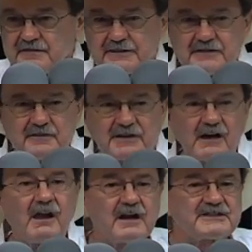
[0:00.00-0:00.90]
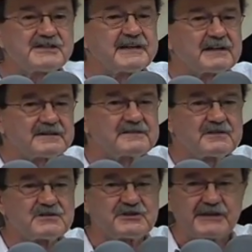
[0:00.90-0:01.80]
The, the clock ticked
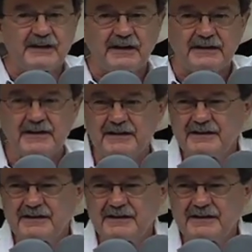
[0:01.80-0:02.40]
steadily